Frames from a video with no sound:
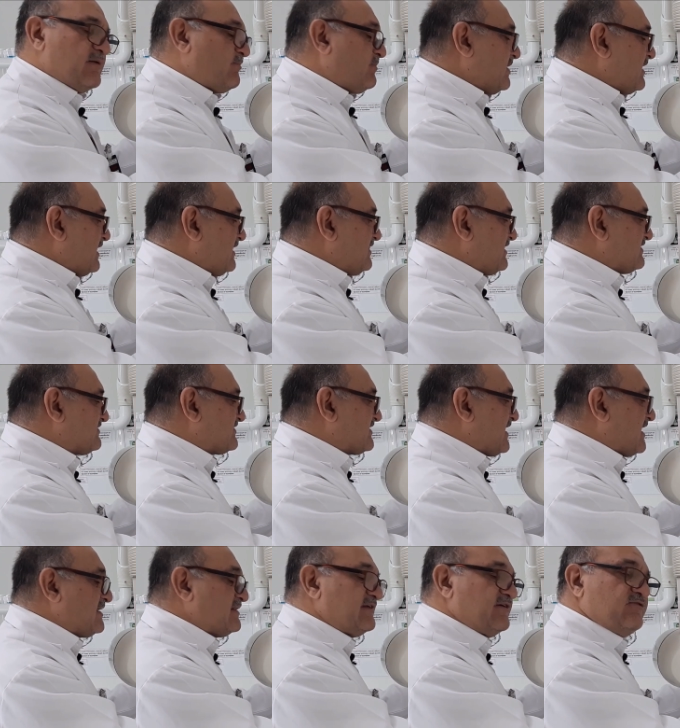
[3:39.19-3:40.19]
the, the
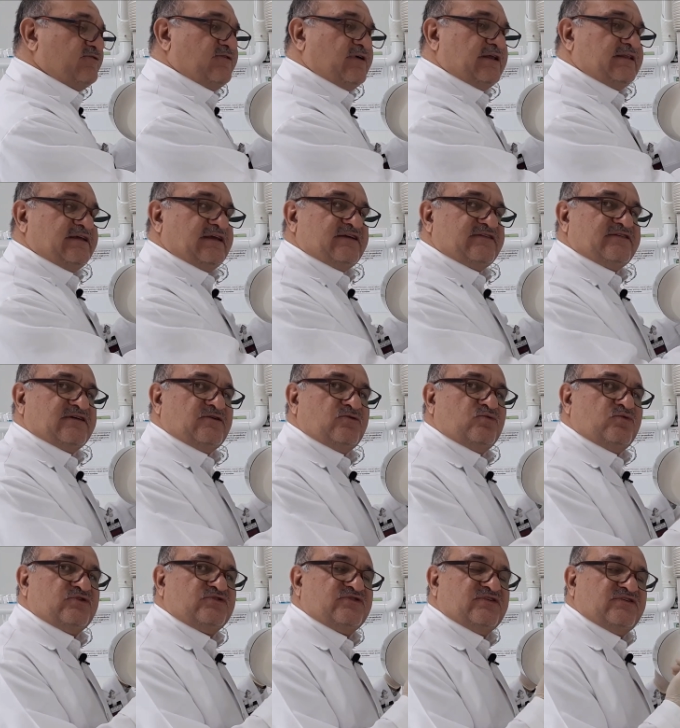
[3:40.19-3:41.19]
scattered radiation which